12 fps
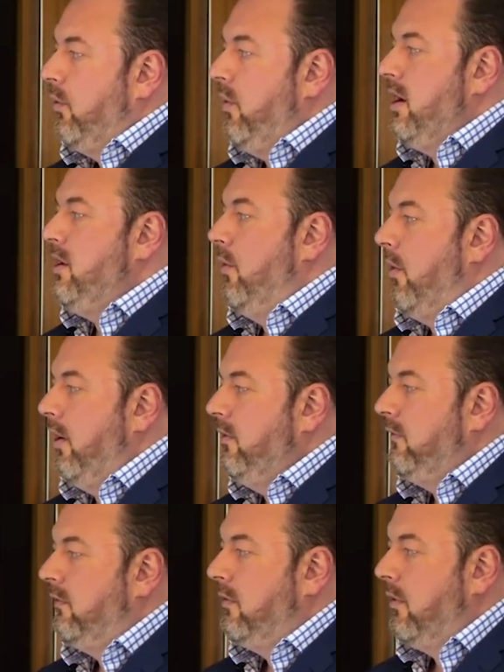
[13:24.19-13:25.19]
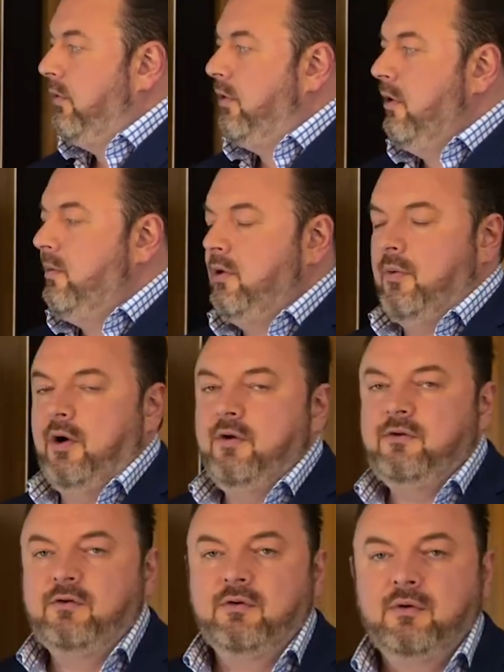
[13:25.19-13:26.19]
when you want, with whom you
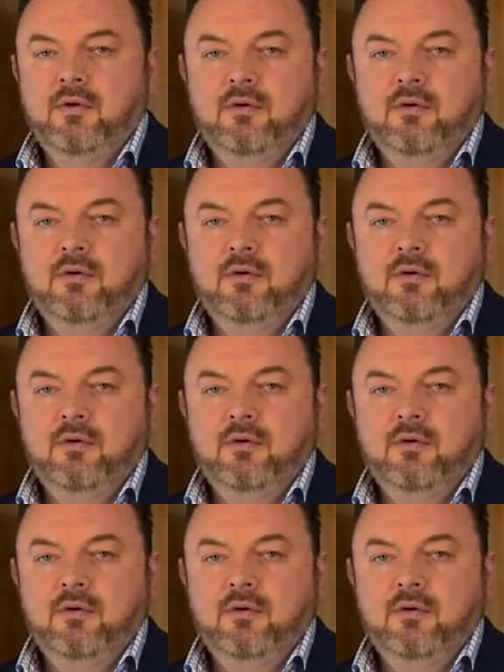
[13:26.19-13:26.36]
want,